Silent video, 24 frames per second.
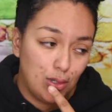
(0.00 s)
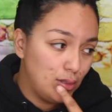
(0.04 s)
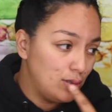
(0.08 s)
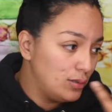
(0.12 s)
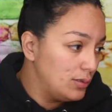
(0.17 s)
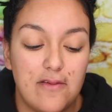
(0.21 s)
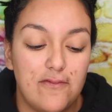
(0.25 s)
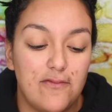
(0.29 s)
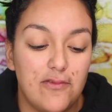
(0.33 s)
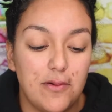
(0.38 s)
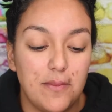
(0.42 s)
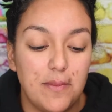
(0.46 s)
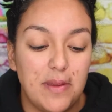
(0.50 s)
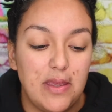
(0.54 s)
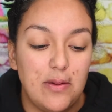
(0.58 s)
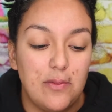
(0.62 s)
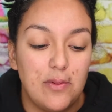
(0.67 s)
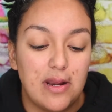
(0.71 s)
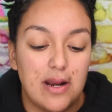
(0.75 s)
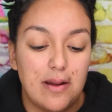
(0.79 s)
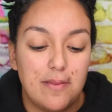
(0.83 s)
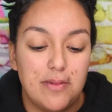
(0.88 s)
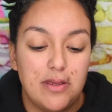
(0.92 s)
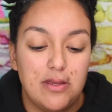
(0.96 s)
And for me,
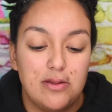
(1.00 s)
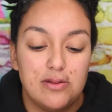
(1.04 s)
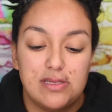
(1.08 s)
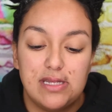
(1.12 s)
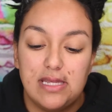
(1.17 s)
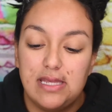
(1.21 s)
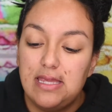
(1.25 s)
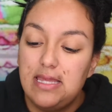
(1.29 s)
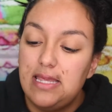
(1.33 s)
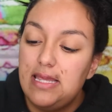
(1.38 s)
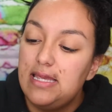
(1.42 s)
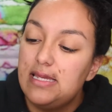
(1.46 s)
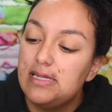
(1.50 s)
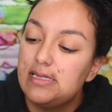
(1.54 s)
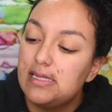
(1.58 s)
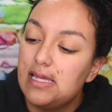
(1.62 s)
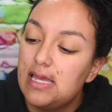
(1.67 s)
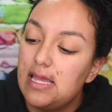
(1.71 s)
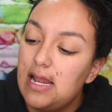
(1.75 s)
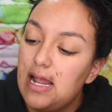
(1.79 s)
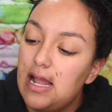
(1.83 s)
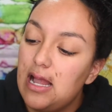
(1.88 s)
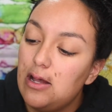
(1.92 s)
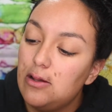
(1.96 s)
when I'm using these,
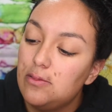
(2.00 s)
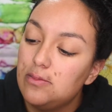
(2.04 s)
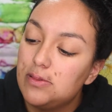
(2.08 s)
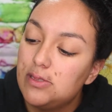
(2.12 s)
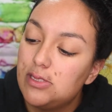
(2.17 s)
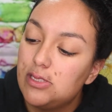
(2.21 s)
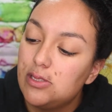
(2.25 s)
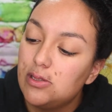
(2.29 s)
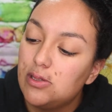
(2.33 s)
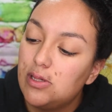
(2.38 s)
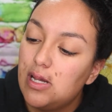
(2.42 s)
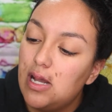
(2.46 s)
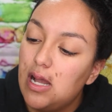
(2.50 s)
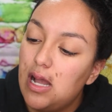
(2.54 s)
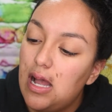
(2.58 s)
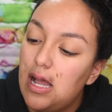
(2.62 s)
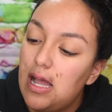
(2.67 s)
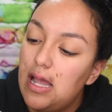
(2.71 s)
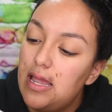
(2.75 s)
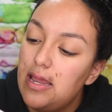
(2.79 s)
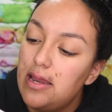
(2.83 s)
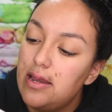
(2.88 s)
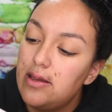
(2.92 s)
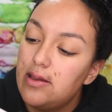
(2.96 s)
it helps to
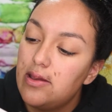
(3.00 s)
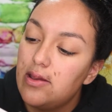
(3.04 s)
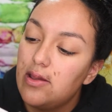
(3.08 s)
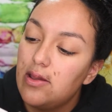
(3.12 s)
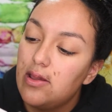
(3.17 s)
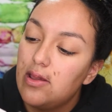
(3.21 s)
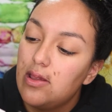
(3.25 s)
cut